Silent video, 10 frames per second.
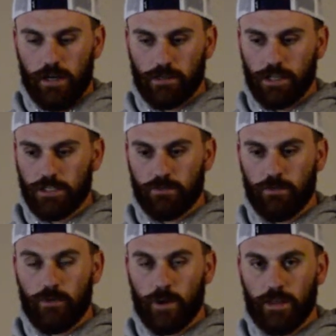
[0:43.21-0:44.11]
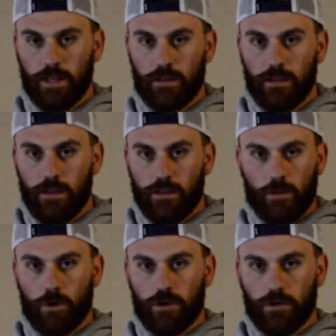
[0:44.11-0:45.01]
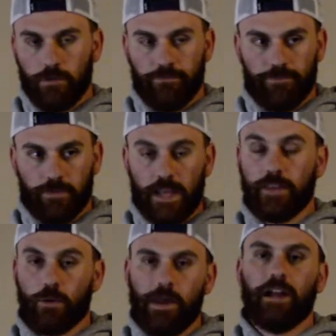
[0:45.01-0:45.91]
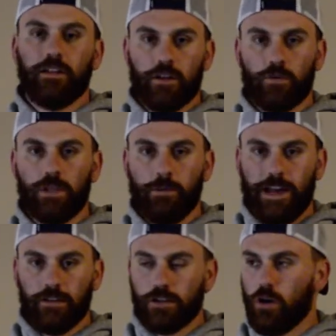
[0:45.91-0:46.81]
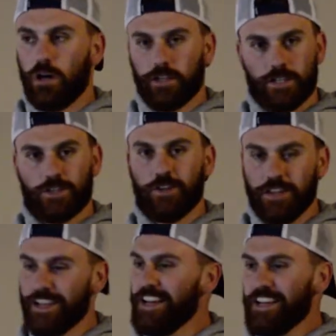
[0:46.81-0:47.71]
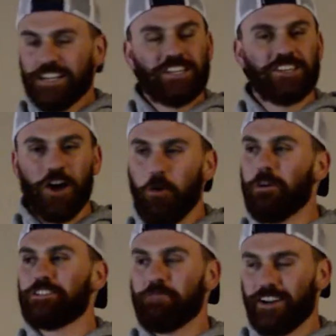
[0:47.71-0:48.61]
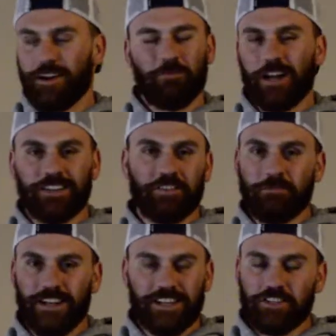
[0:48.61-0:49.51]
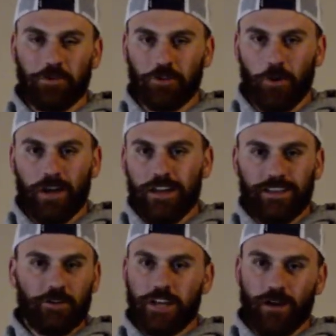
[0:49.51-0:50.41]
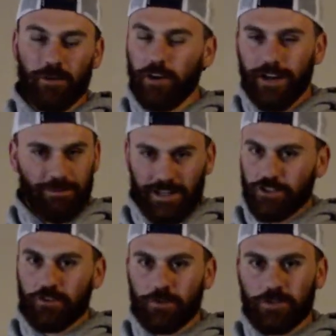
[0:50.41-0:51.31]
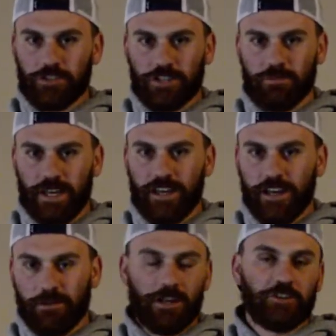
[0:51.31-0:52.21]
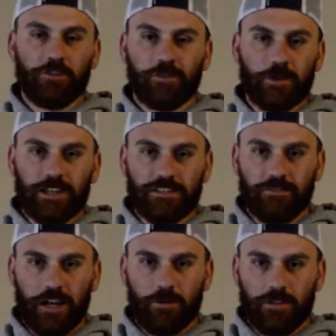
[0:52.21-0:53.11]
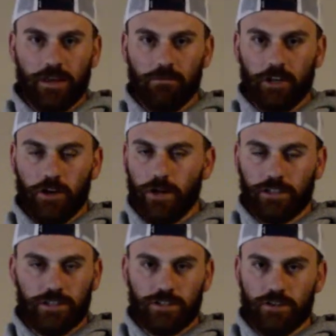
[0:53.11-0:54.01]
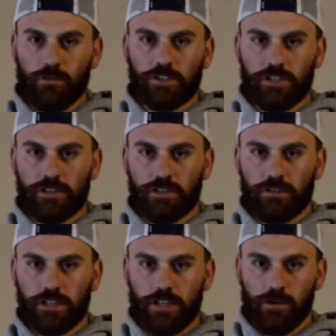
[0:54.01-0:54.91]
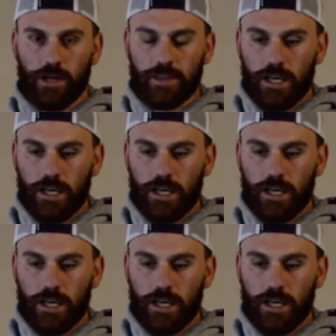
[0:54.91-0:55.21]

customer friendly. They weren't. Yeah, they were bad. They were really bad. Go Hunt is so much better. I'm not even being nice. They were terrible. I'm not sure if it was just me. I'm not sure if you guys have dealt with them, but Go Hunt is so much easier to deal with.